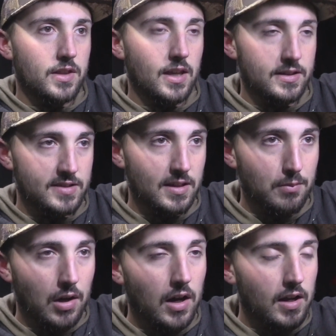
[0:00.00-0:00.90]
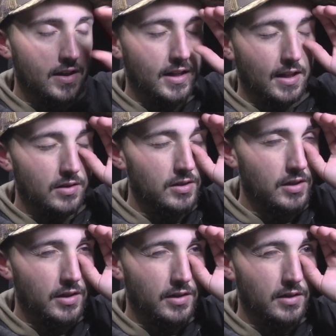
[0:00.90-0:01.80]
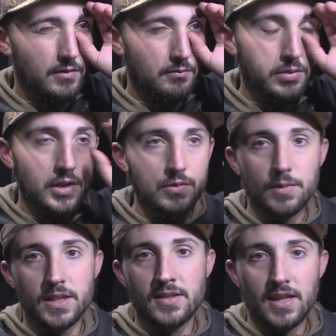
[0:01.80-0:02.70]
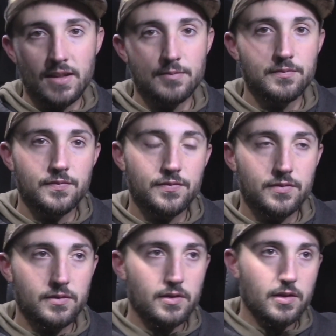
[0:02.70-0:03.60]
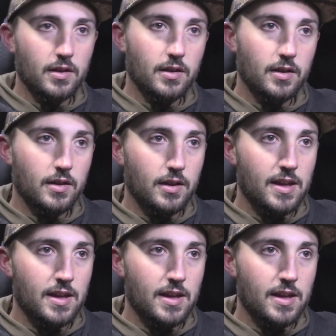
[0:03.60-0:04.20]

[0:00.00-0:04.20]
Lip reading: And I see a body, and I look, boom, it's him.